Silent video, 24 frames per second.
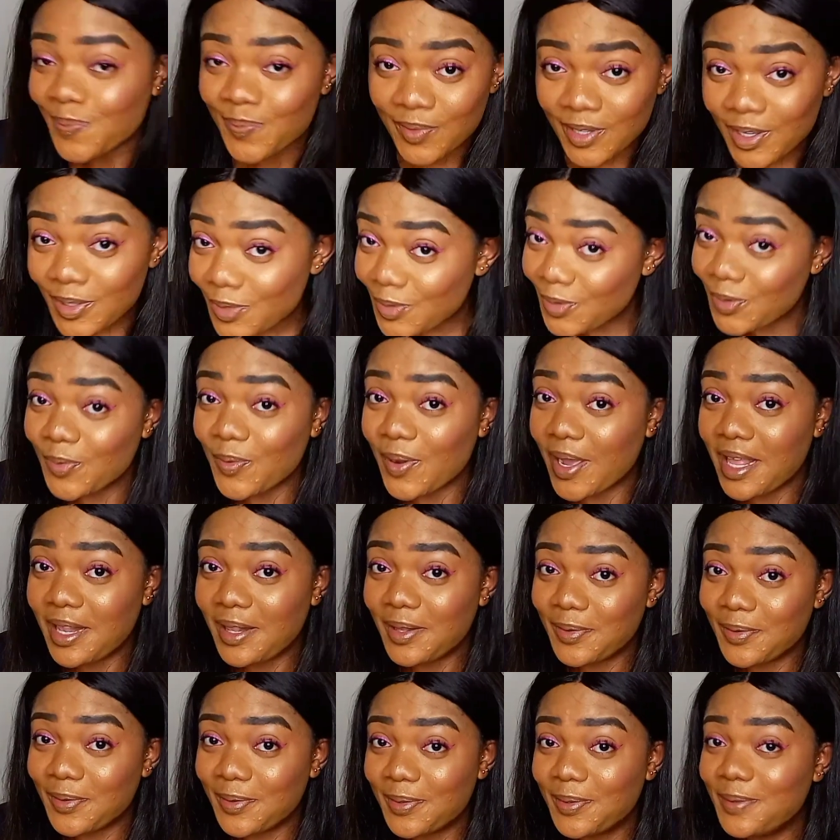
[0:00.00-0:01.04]
Do well,
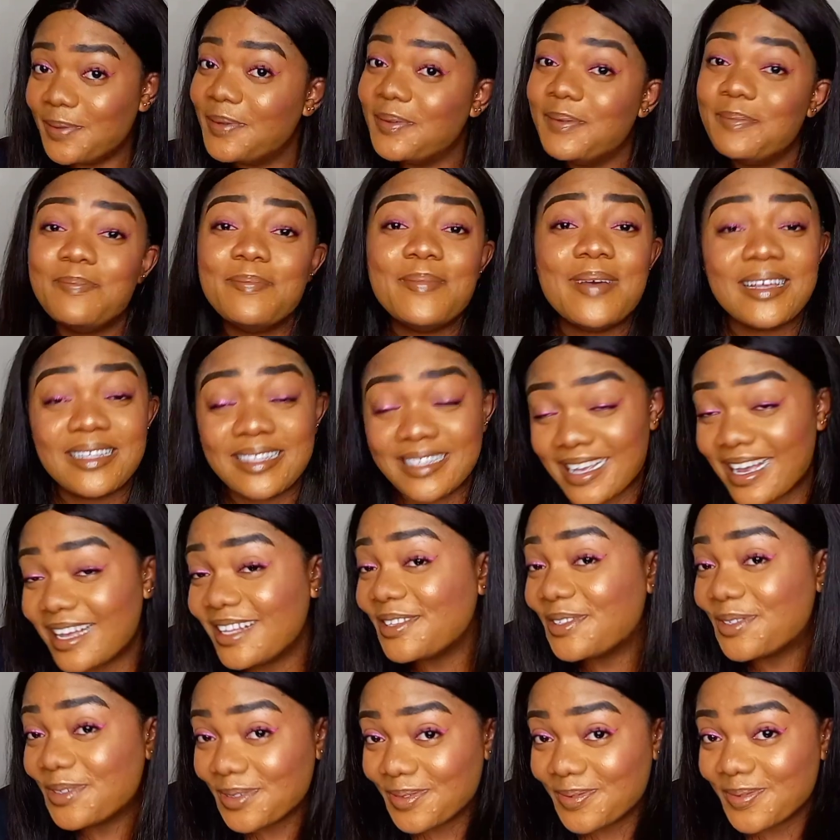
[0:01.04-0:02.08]
oh, better
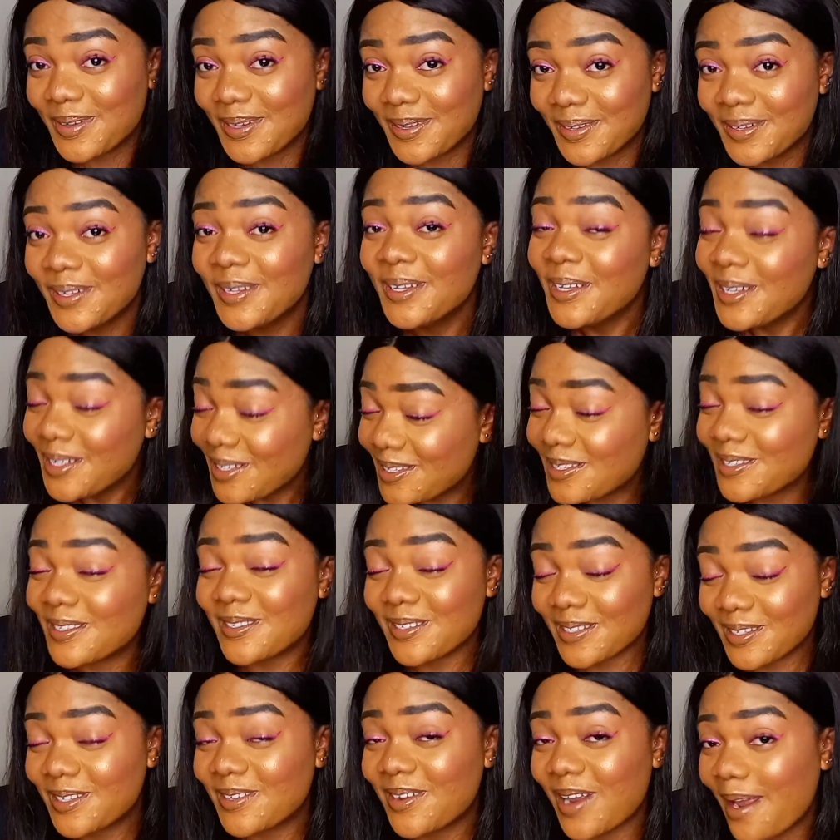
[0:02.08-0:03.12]
do well to
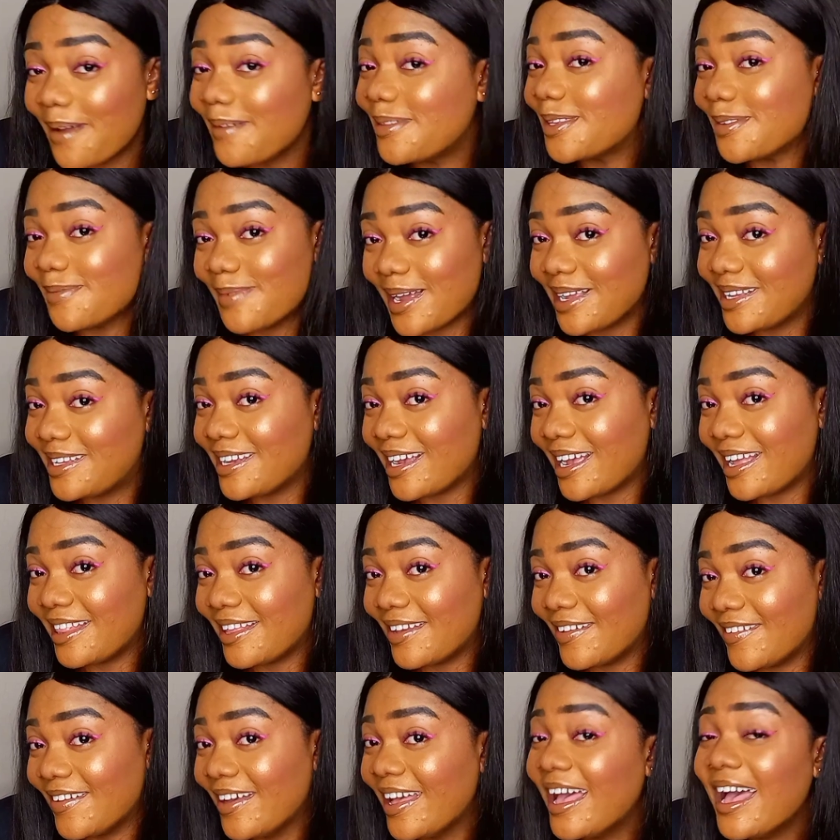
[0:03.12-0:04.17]
subscribe to my
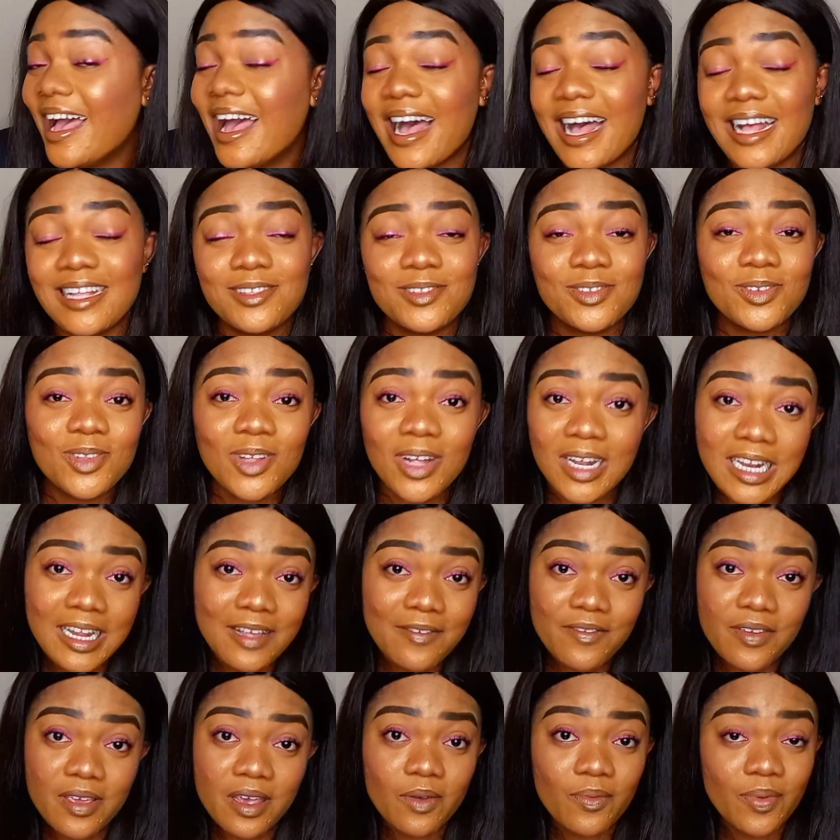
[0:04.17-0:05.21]
channel, and do not leave
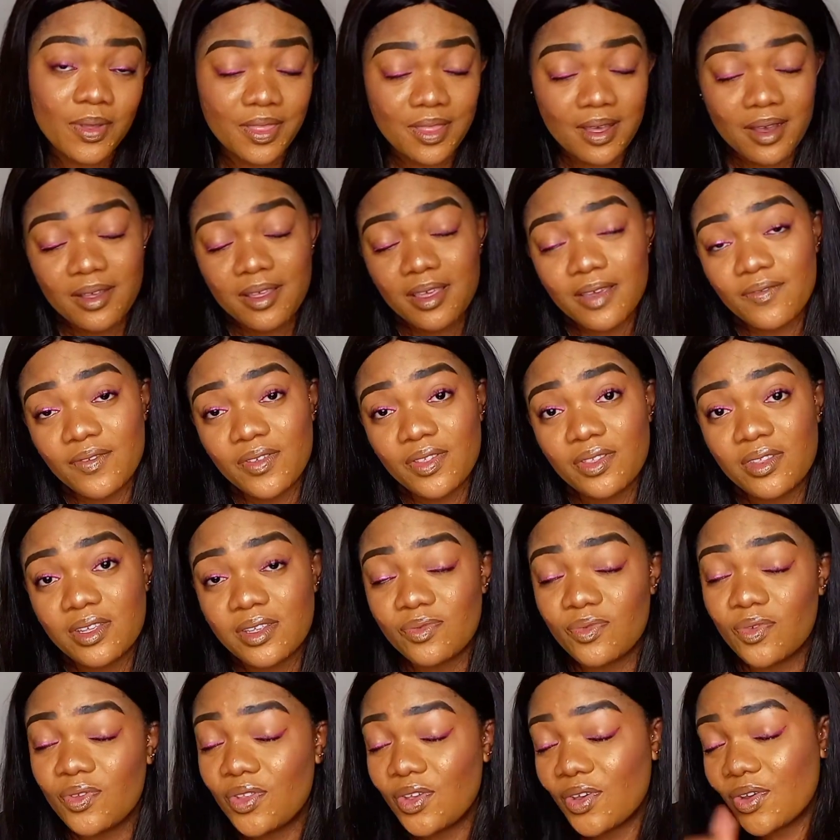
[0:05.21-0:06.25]
here without giving this
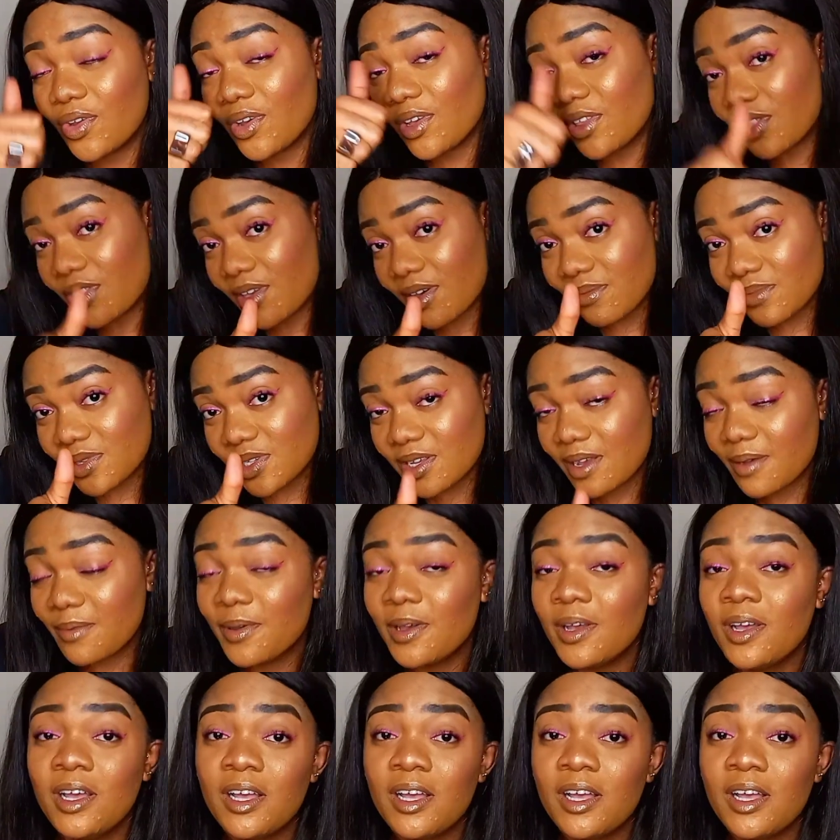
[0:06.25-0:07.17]
video a thumbs up.